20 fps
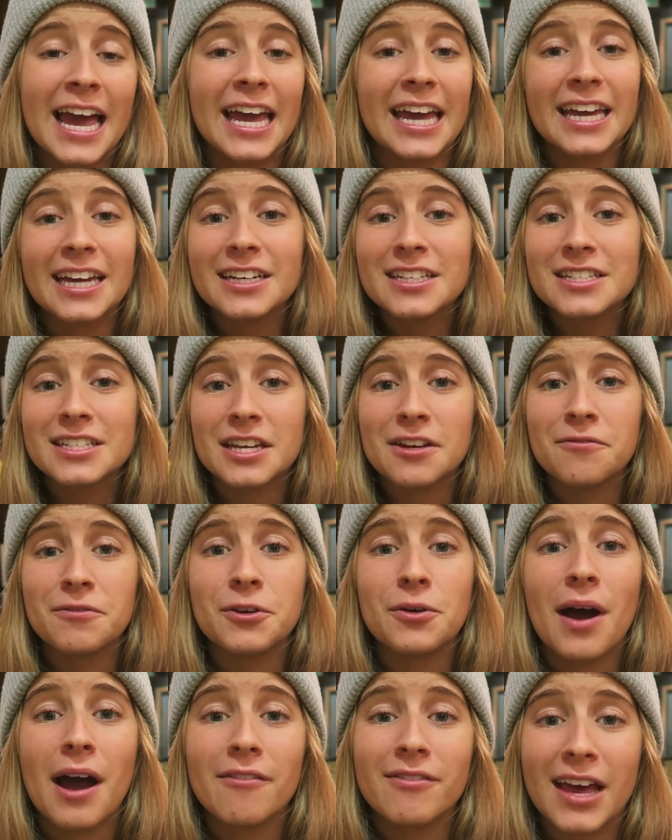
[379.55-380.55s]
And if
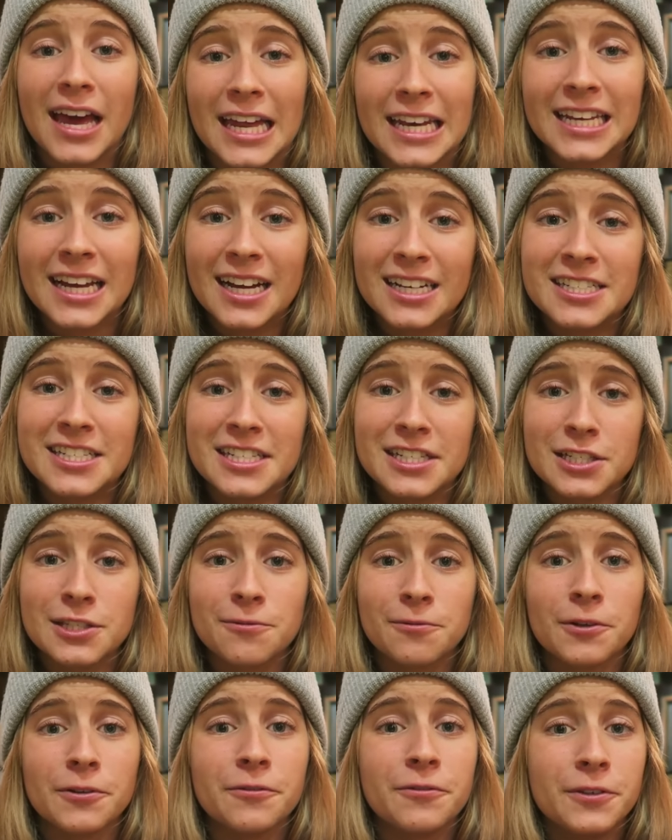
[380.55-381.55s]
you have any ideas
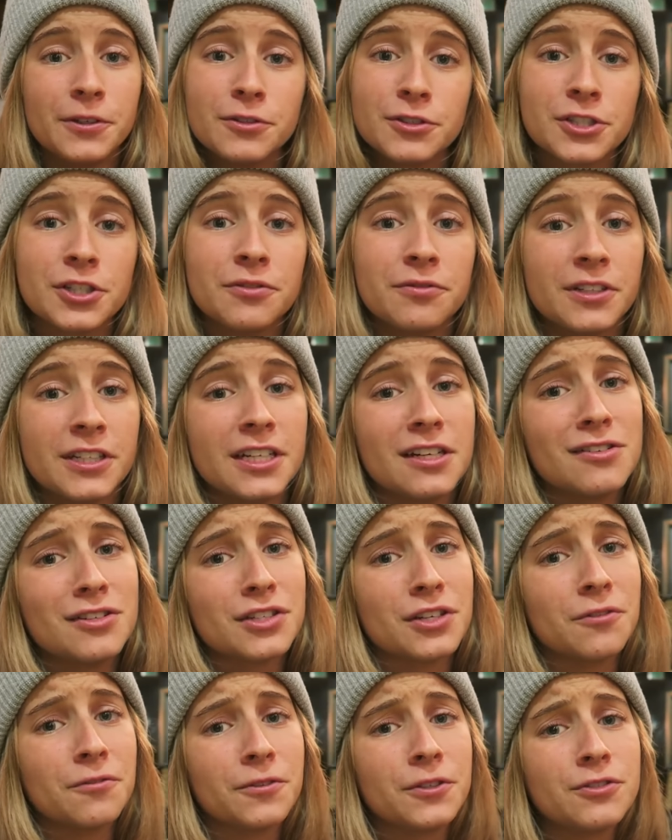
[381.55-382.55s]
for future
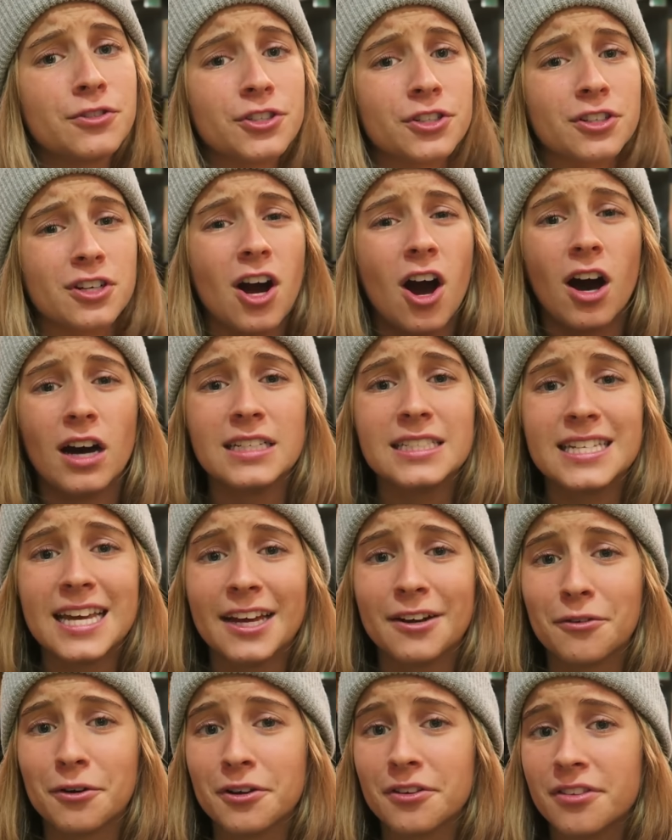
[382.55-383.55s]
videos or future
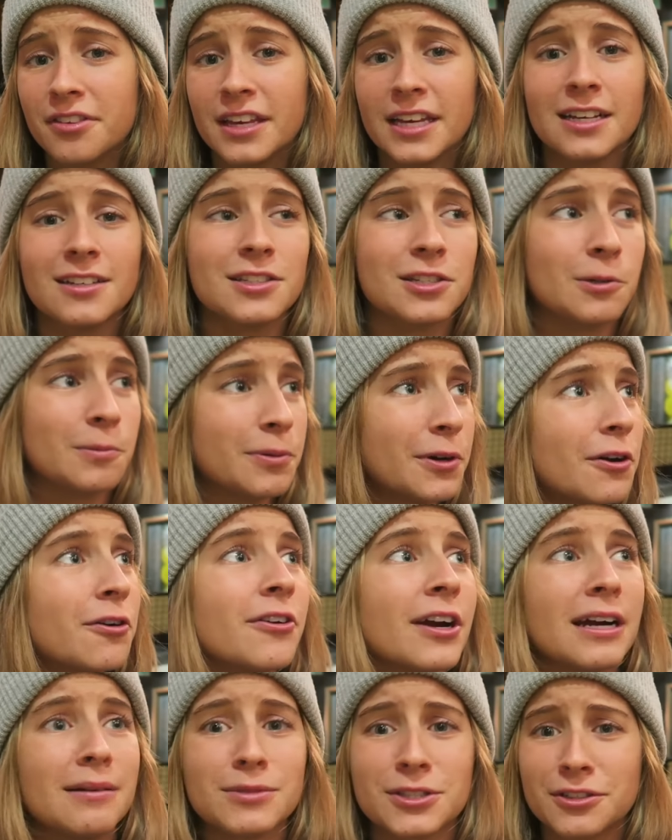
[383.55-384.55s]
content or things or
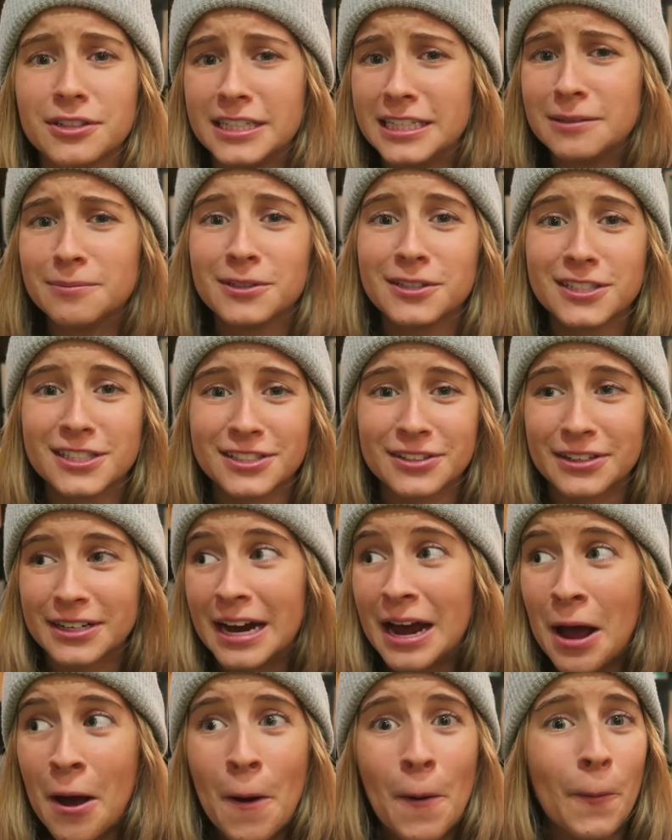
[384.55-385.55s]
programs or ebooks or